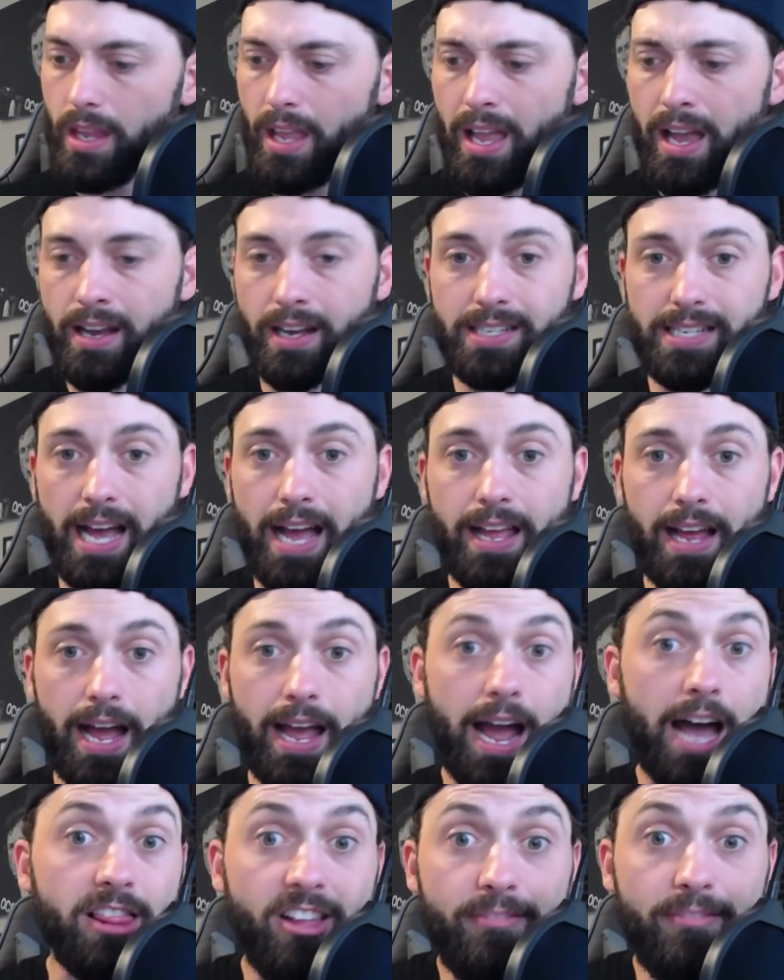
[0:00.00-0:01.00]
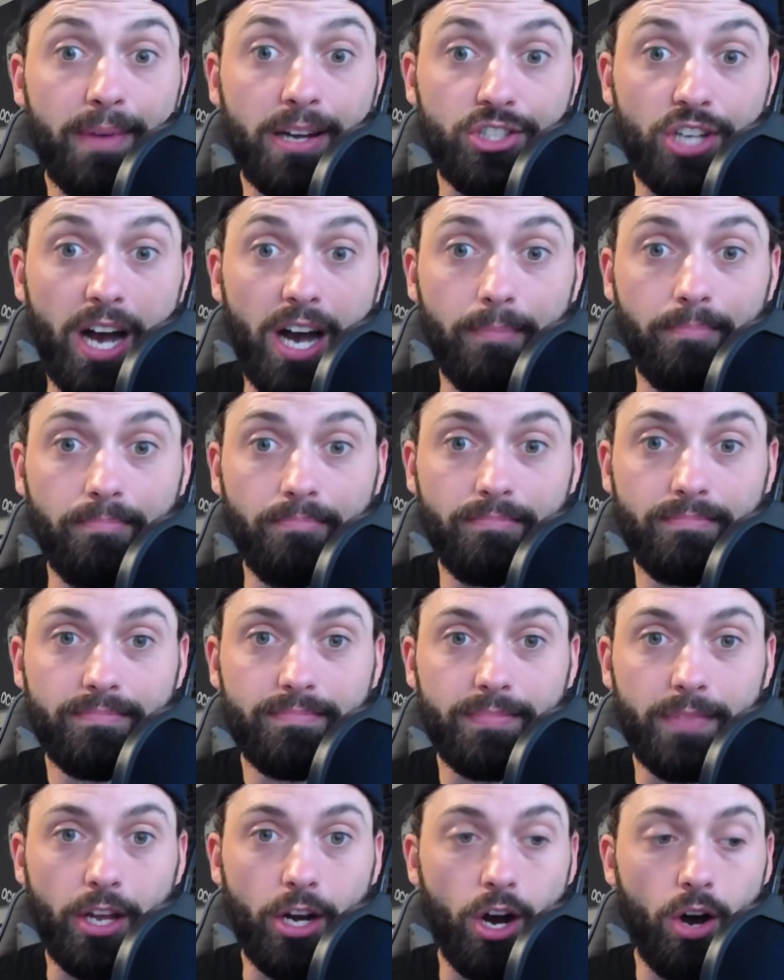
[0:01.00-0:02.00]
Because I love my job,
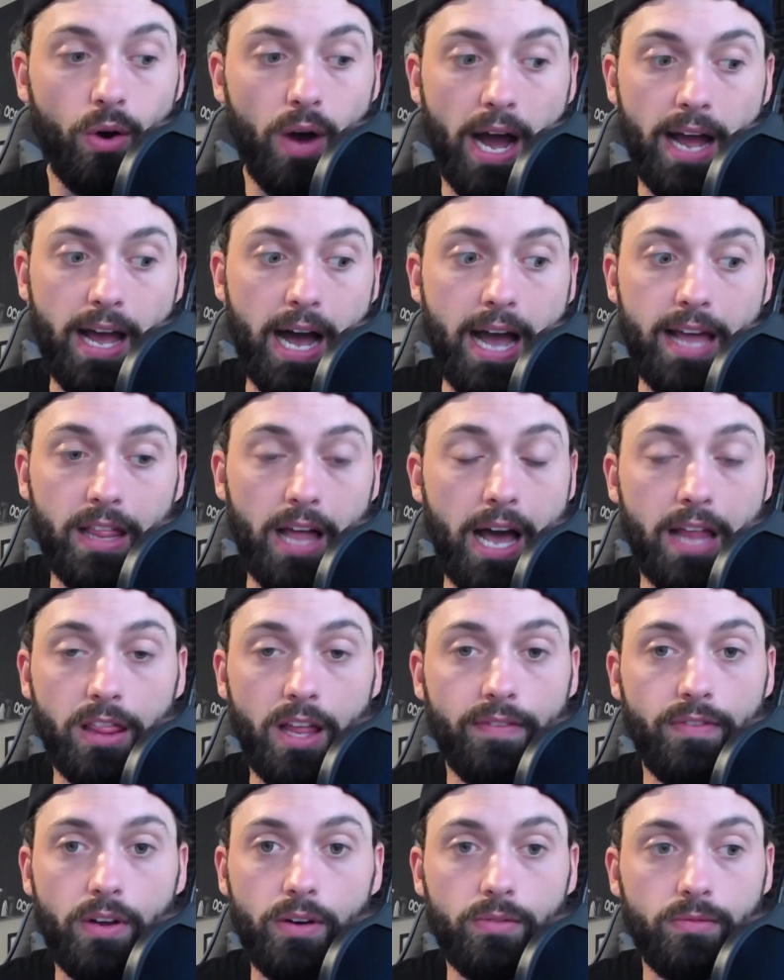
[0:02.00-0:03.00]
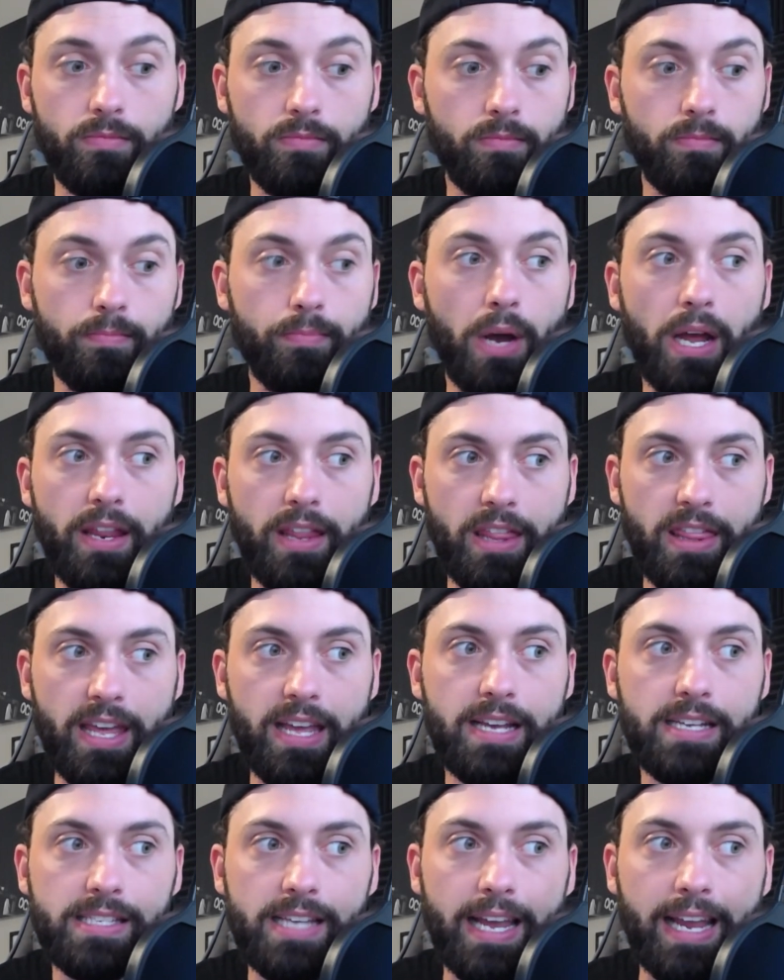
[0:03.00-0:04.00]
I love it. But the thing
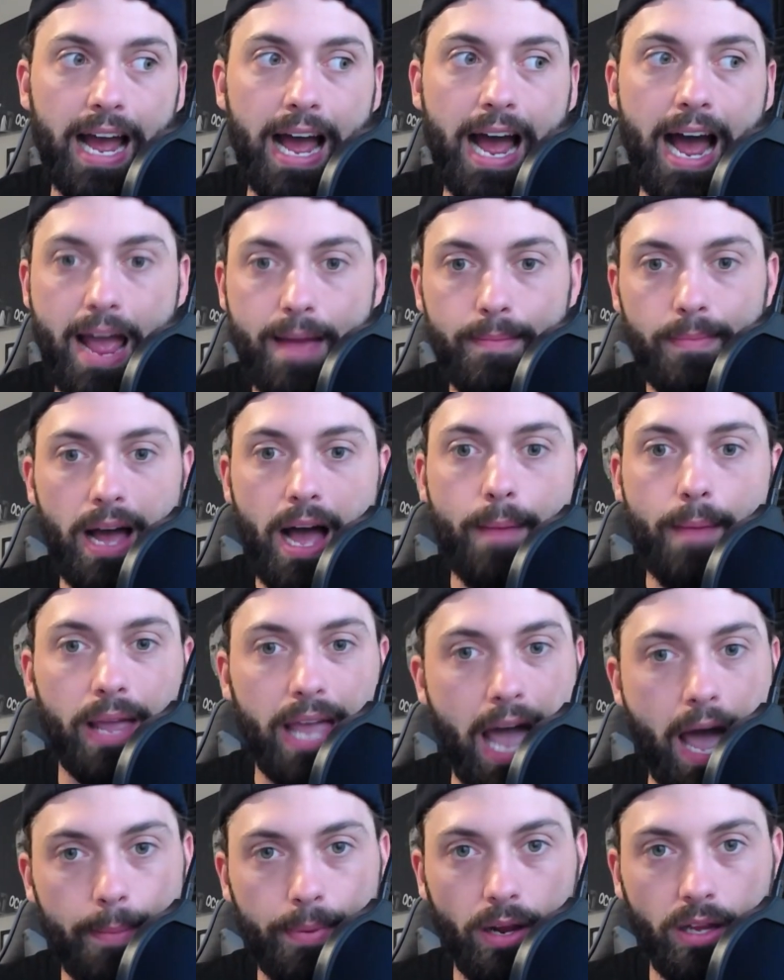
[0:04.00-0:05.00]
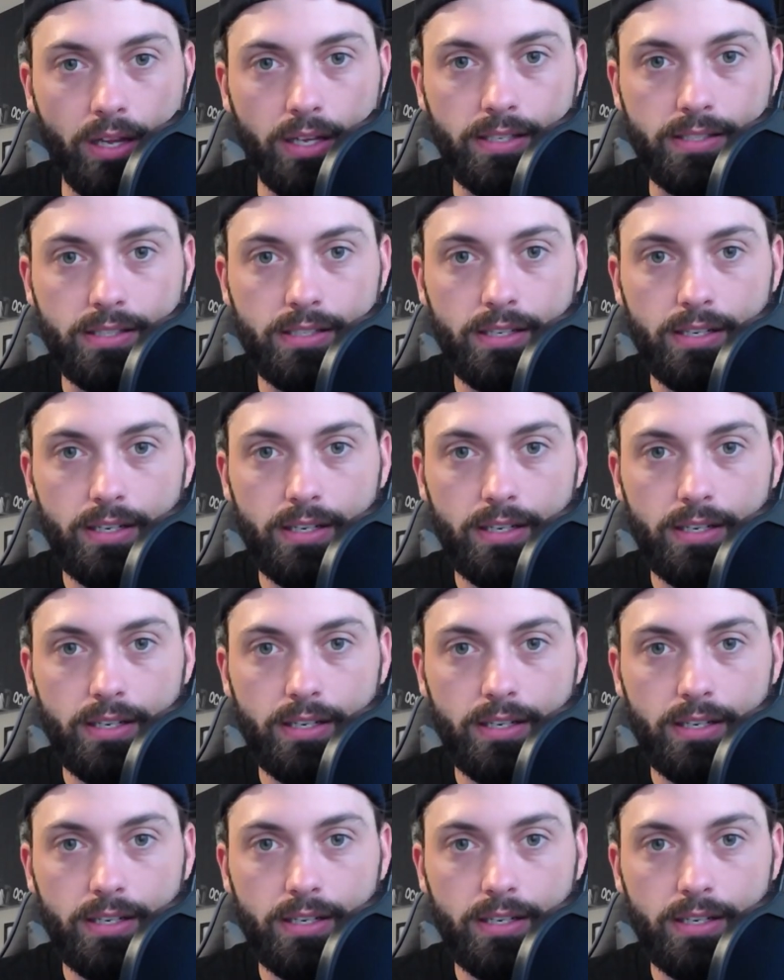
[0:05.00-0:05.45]
is, like, I'm a capitalist.